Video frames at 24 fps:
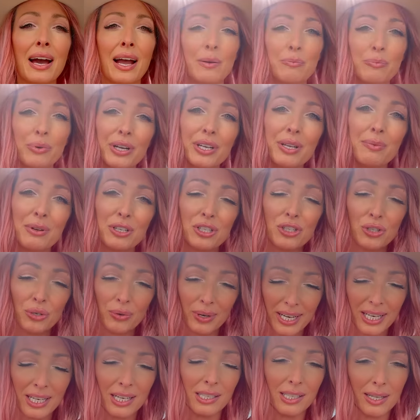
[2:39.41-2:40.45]
I'm pretty much
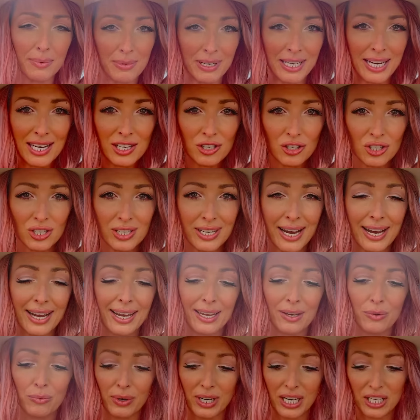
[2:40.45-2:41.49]
doing an elimination
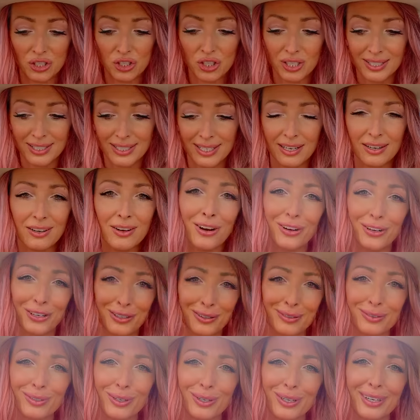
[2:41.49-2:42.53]
diet where I just eat
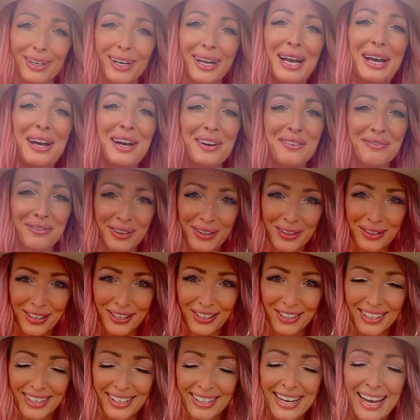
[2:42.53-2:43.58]
carnivore for
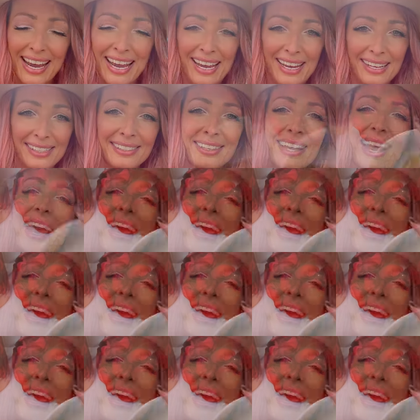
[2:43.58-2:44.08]
30 days.